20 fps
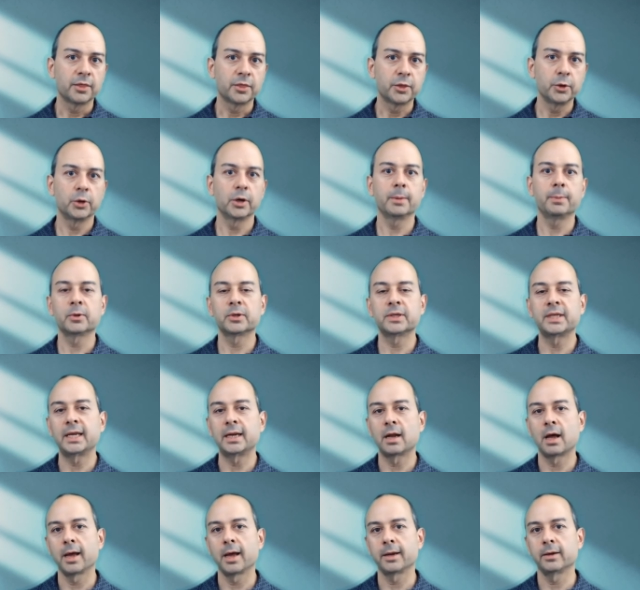
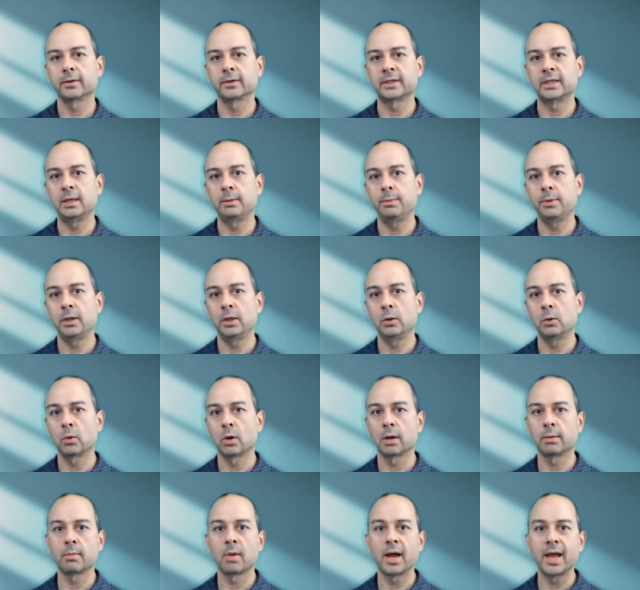30% idle CPU
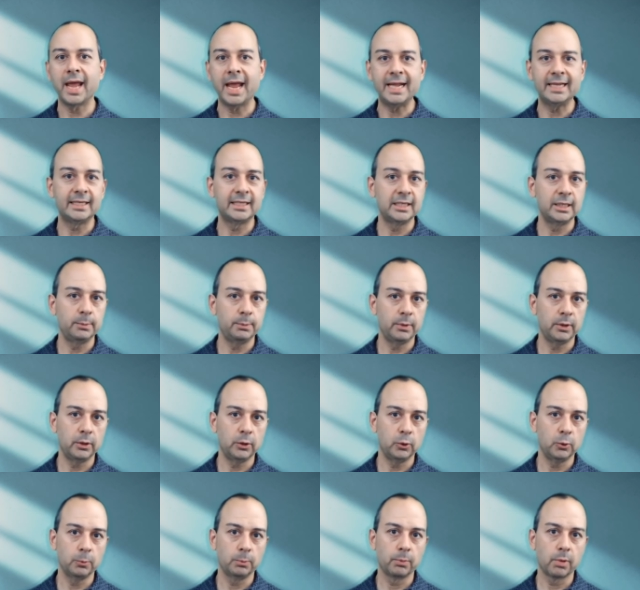on my 8
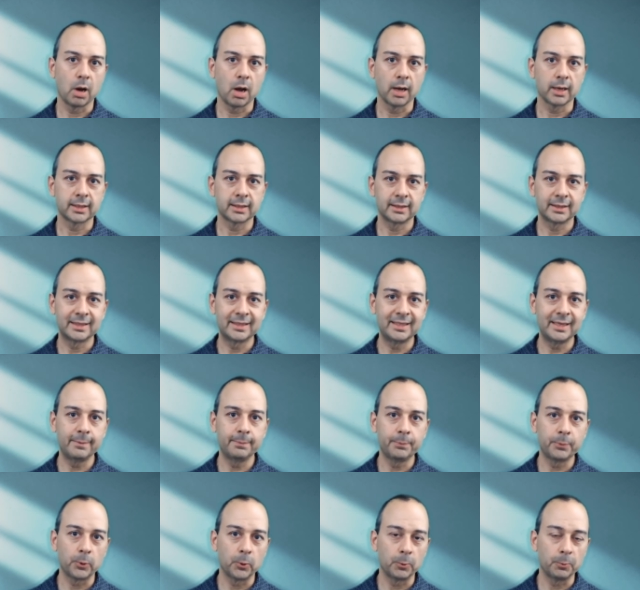CPU box?
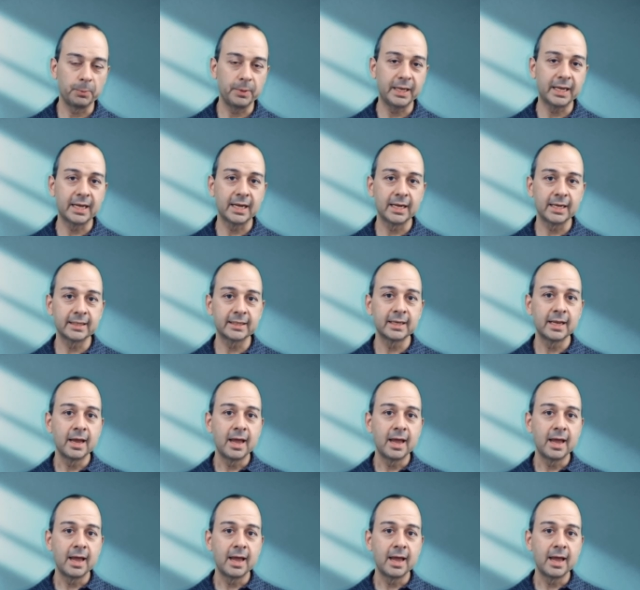Simple, because